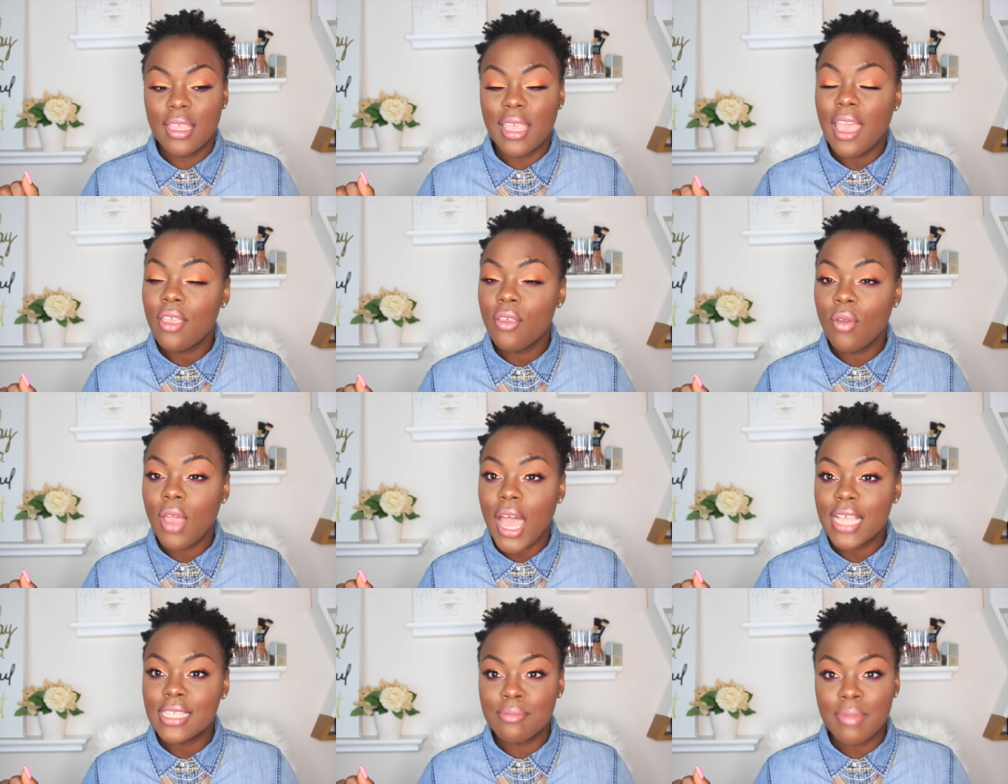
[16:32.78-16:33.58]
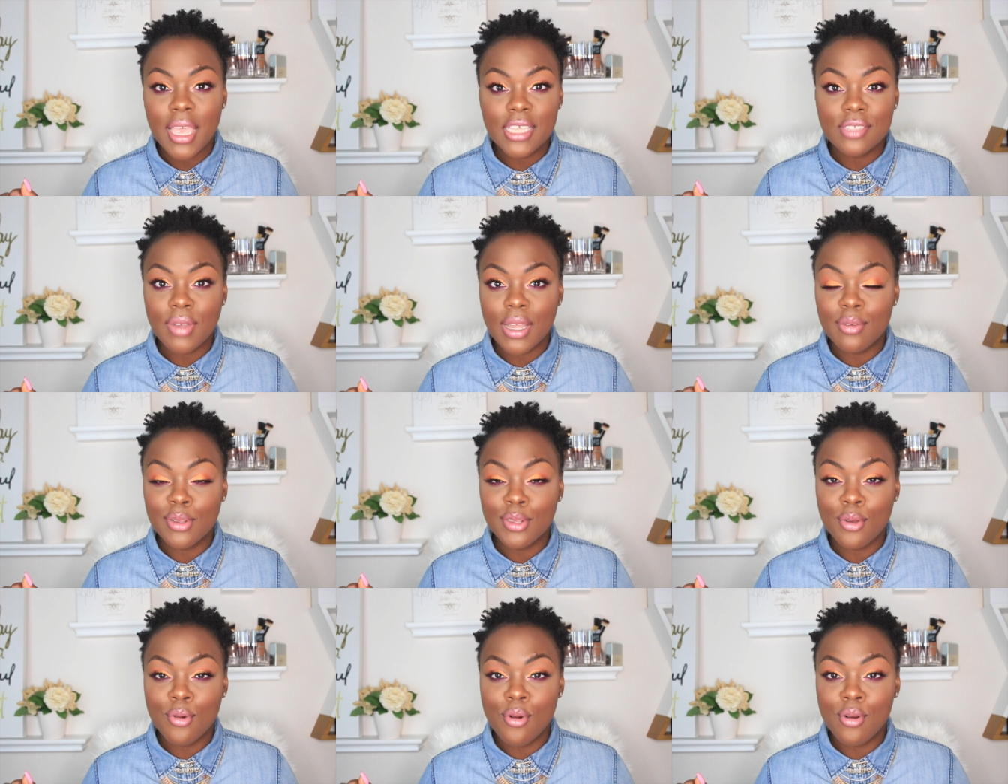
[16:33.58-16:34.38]
yeah, you guys, May is right
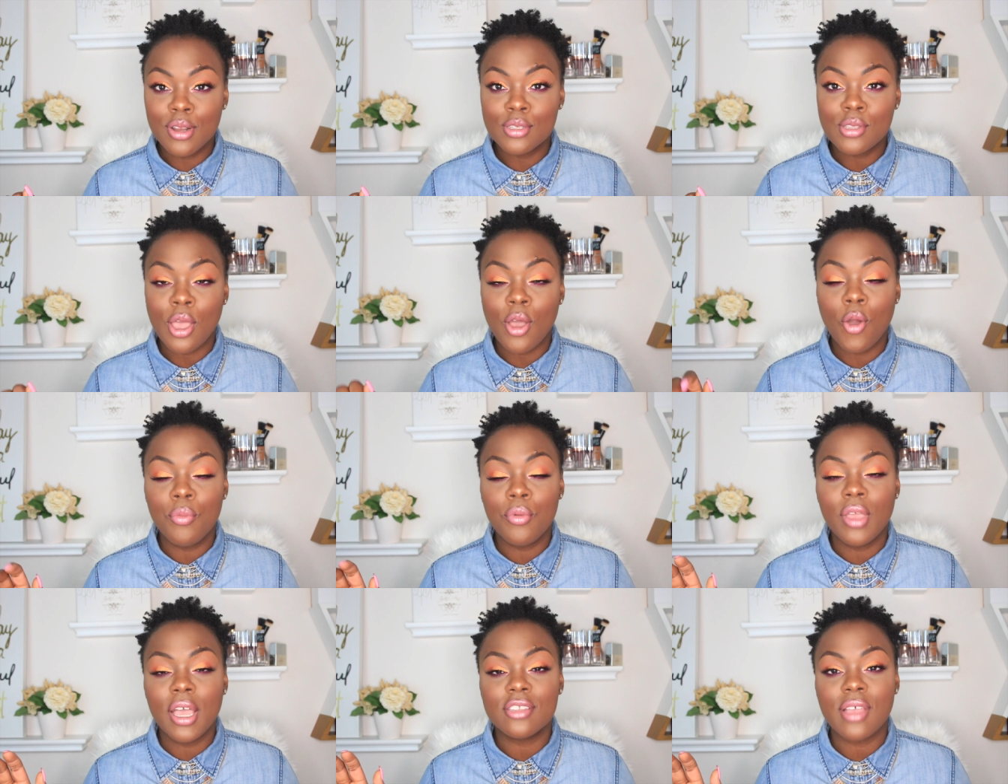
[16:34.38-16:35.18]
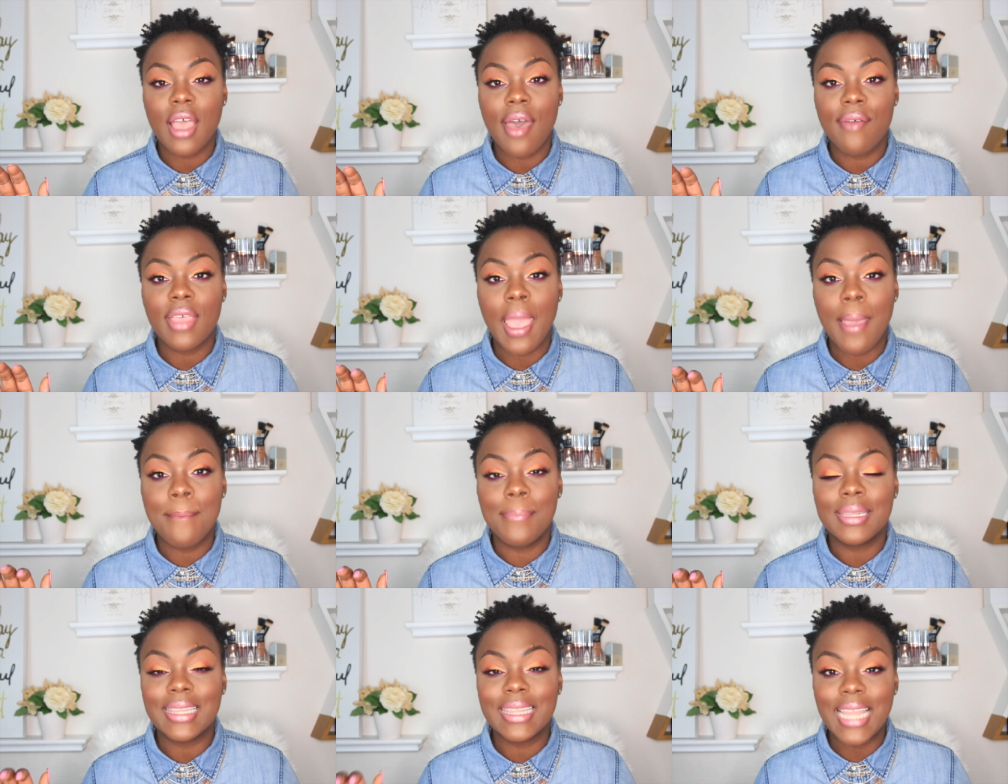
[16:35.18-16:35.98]
around the corner, so I hope you guys are having a
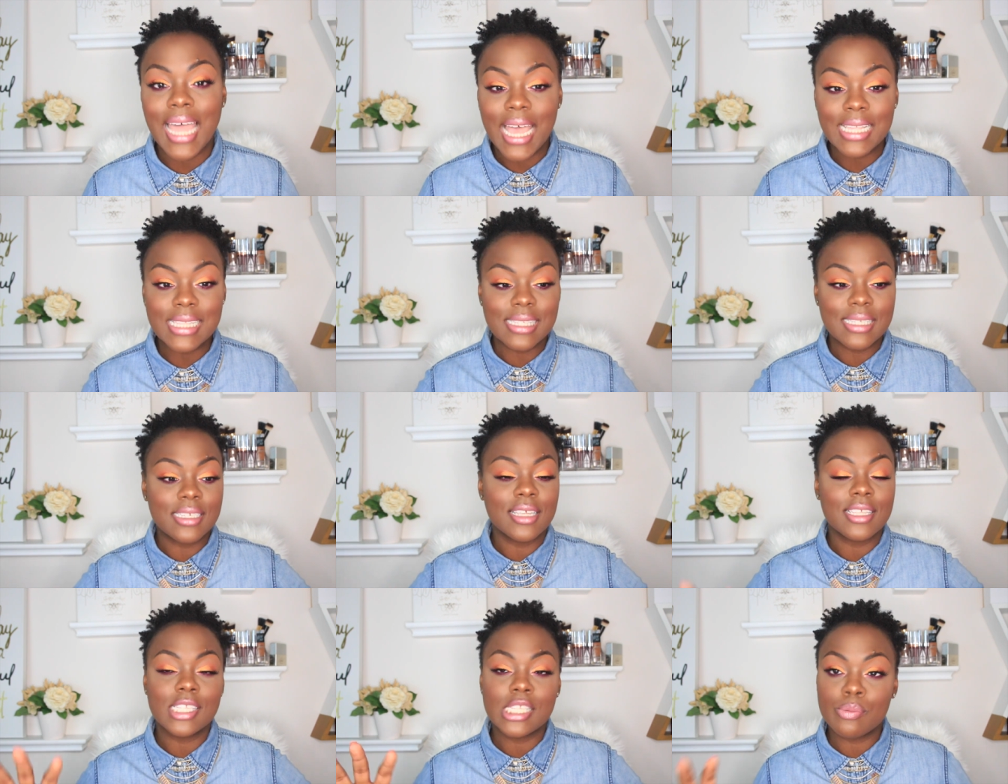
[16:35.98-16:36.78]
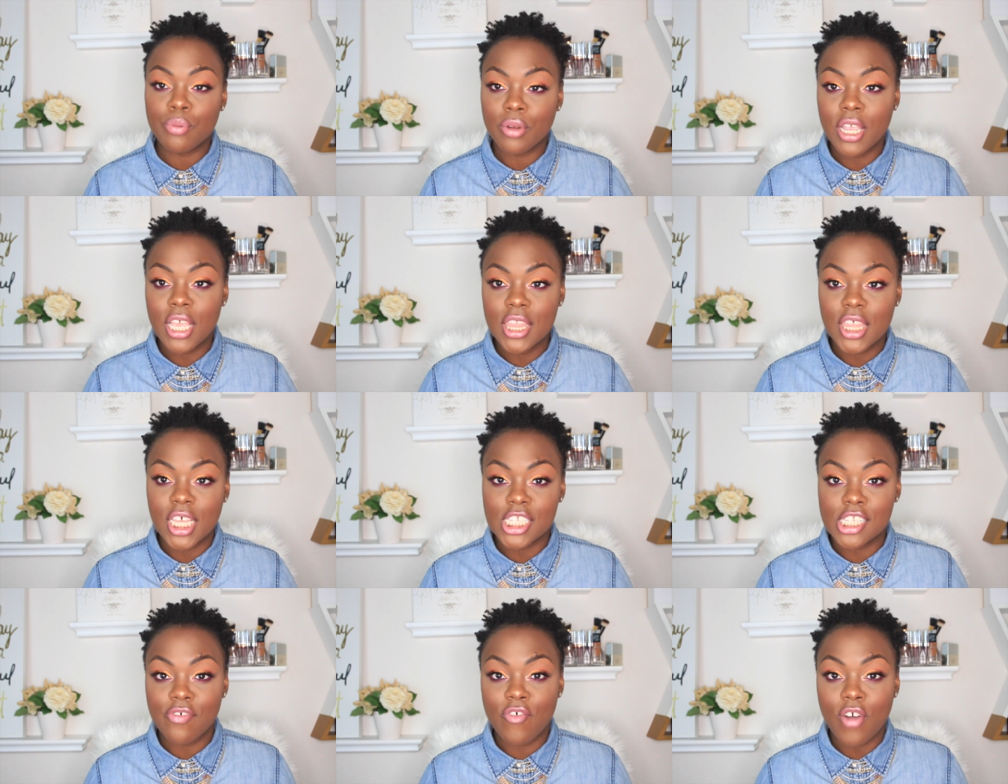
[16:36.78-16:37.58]
blessed spring
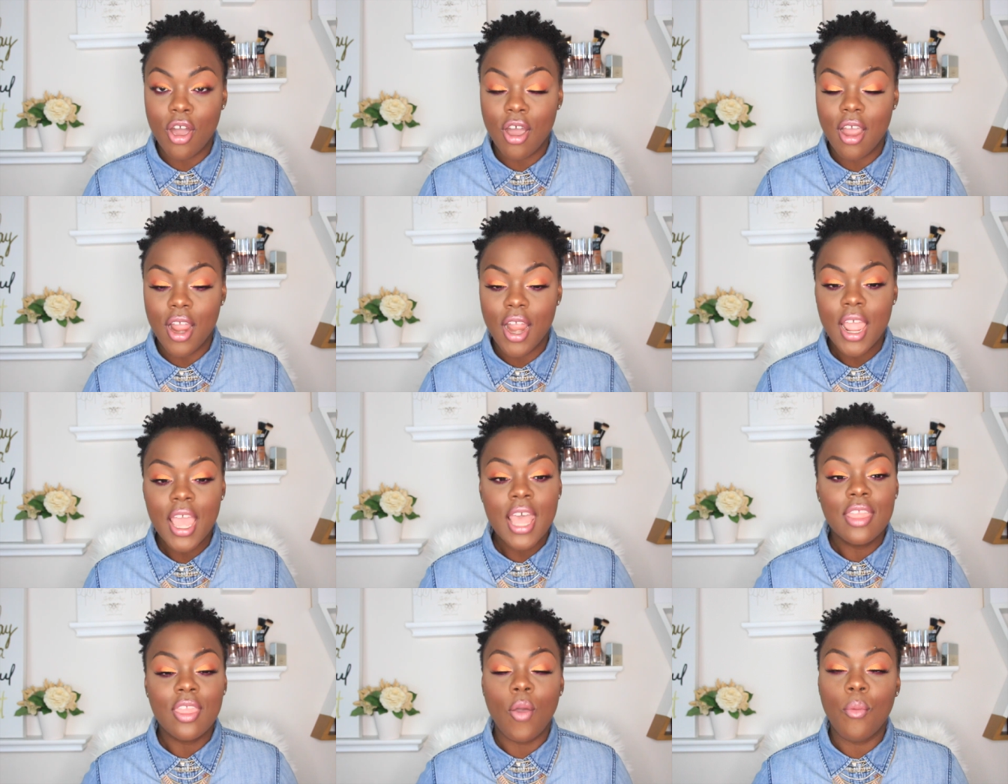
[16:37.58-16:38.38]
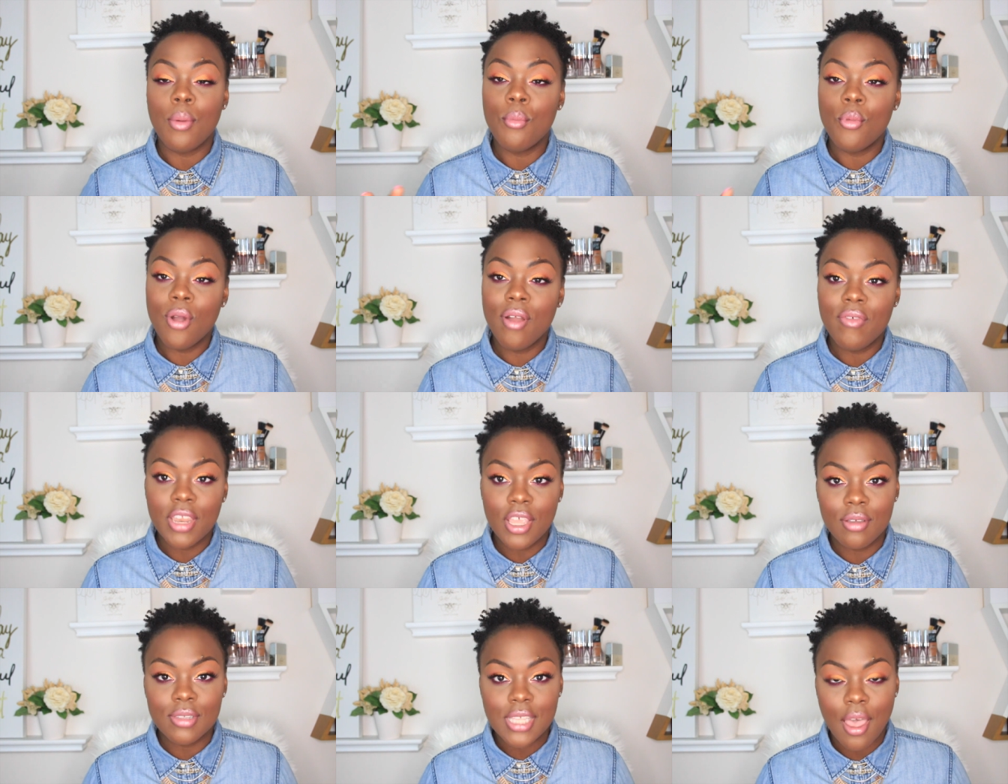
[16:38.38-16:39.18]
thus far. There'll be more
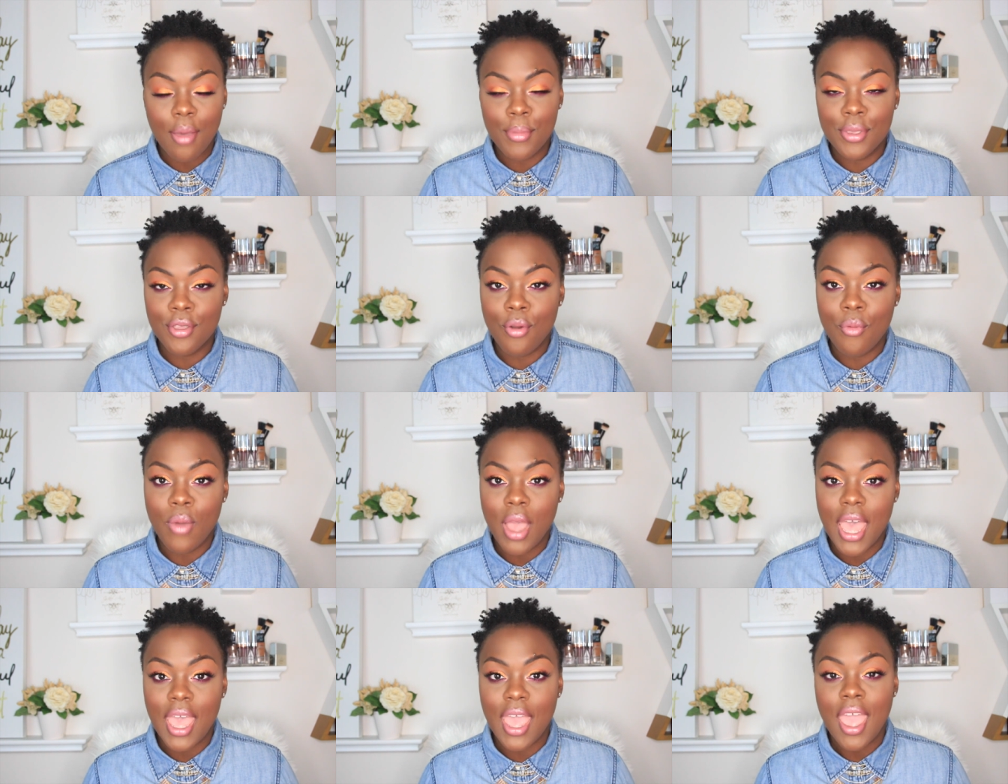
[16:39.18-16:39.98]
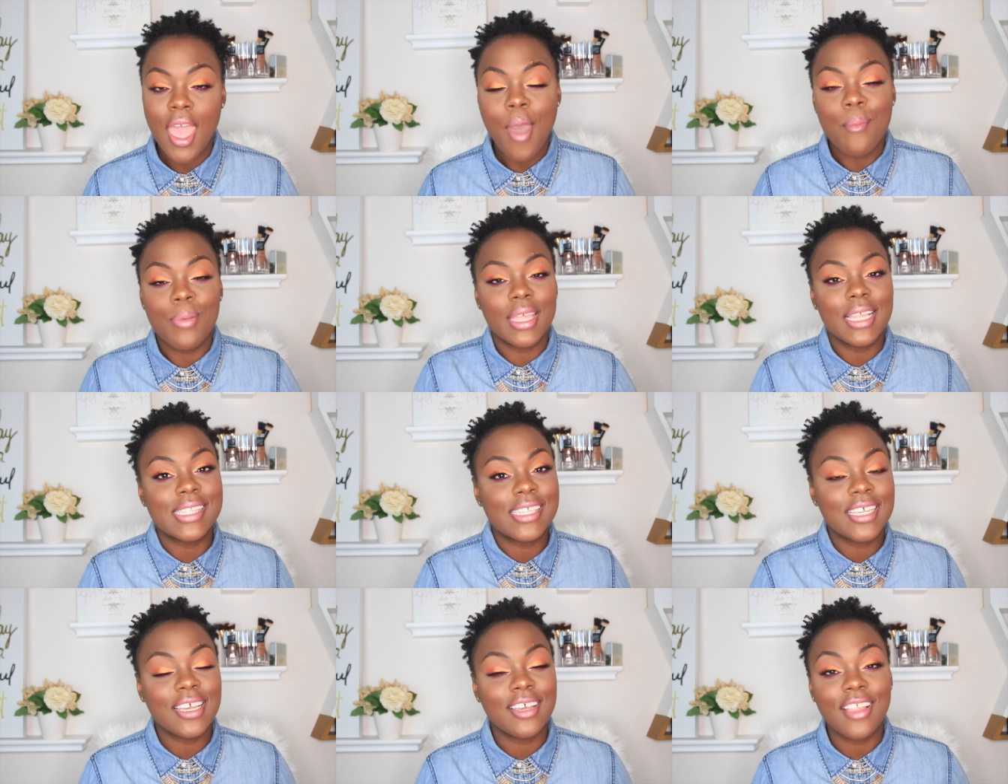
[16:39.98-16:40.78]
videos coming your way, but
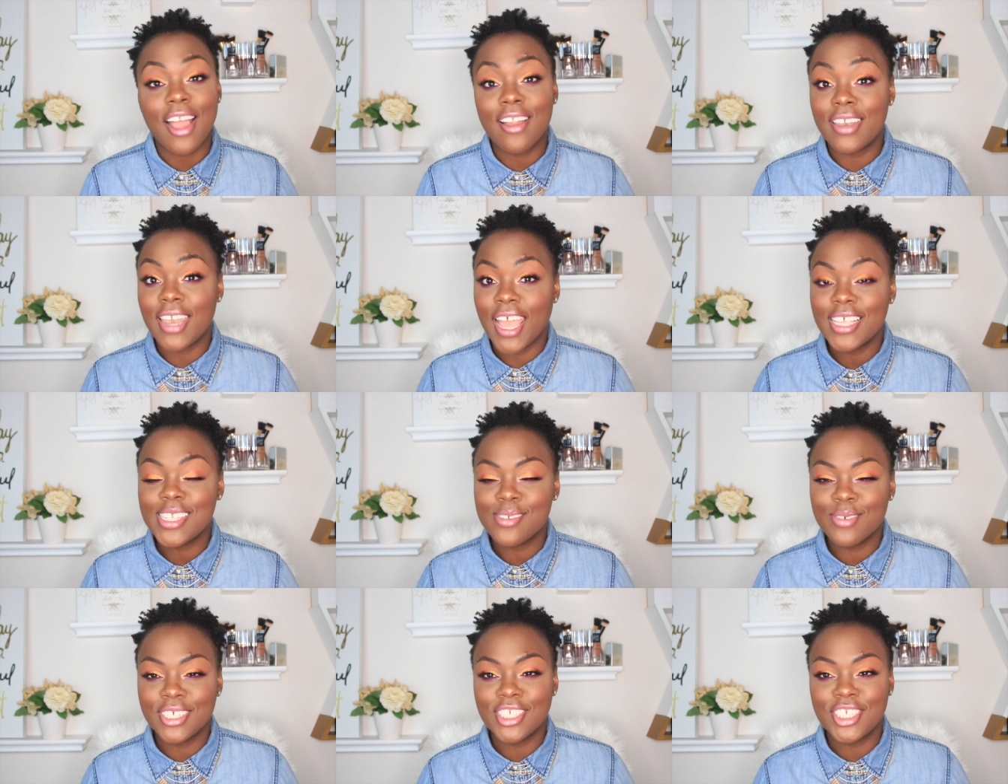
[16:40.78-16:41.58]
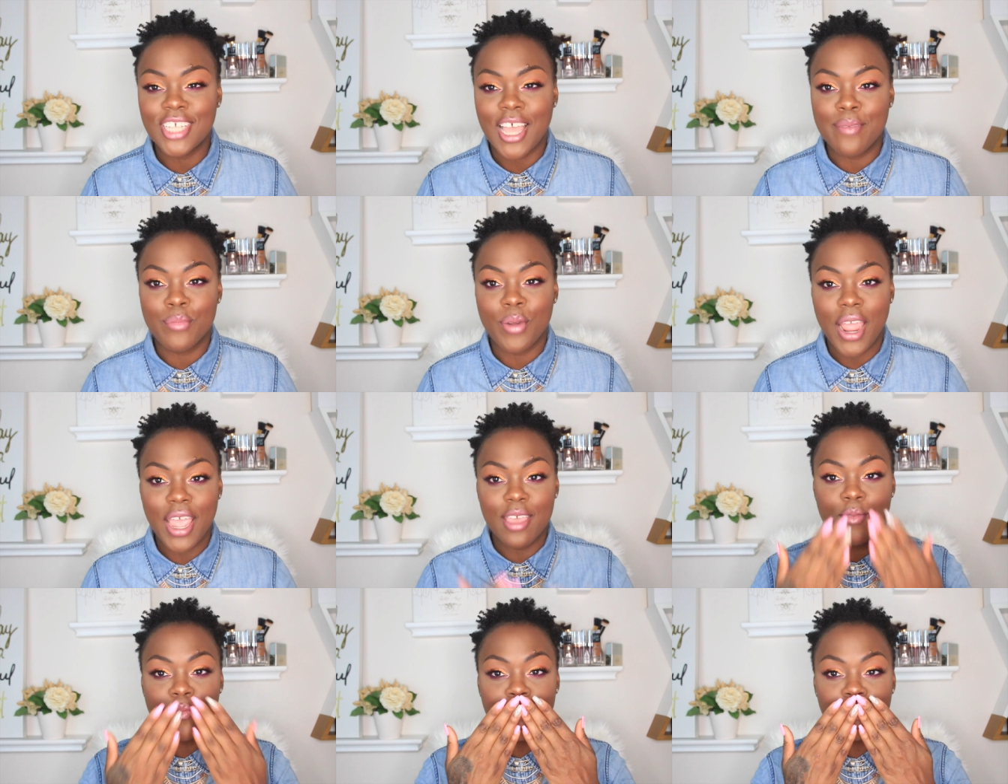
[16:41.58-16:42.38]
until our next one, shine
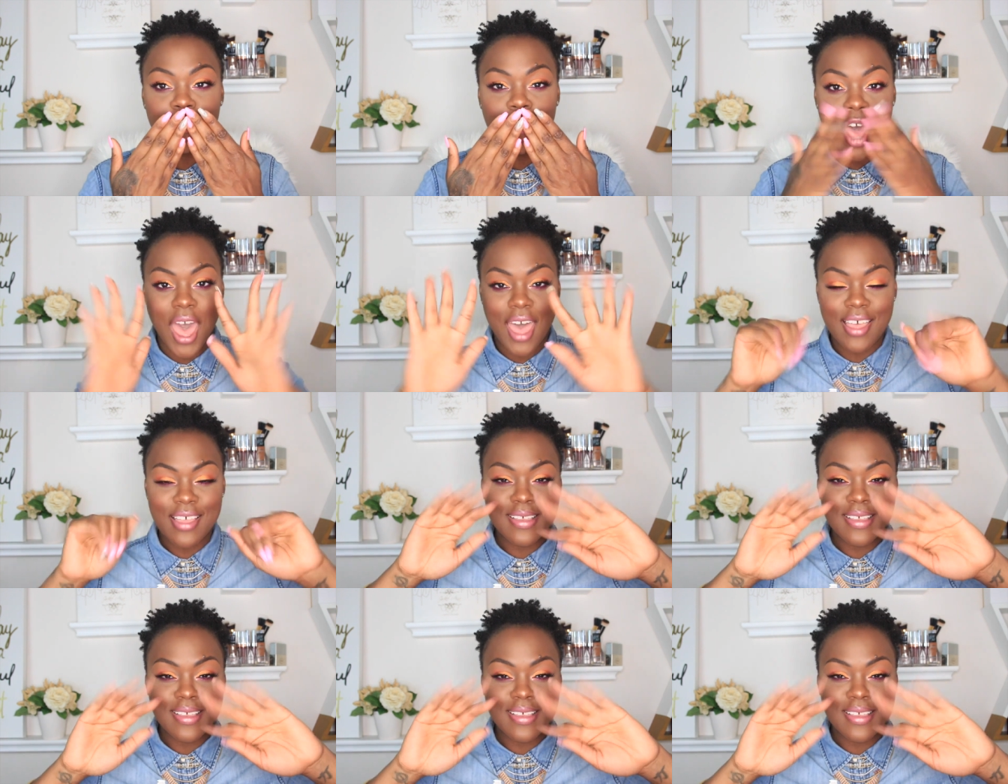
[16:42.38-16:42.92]
bright. Mwah.